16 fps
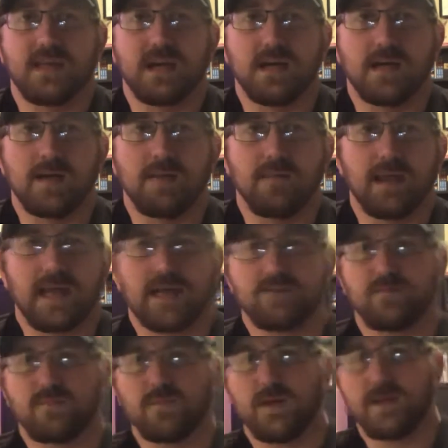
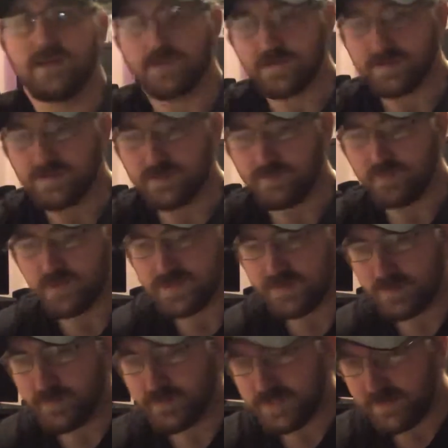most of
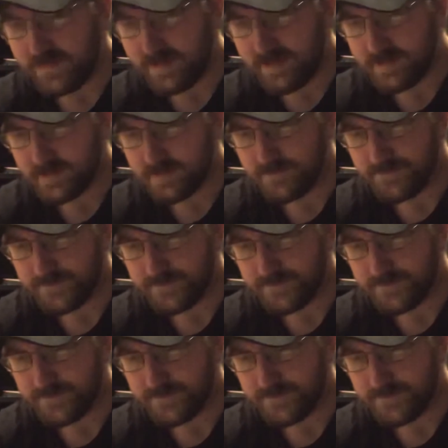them are DVDs.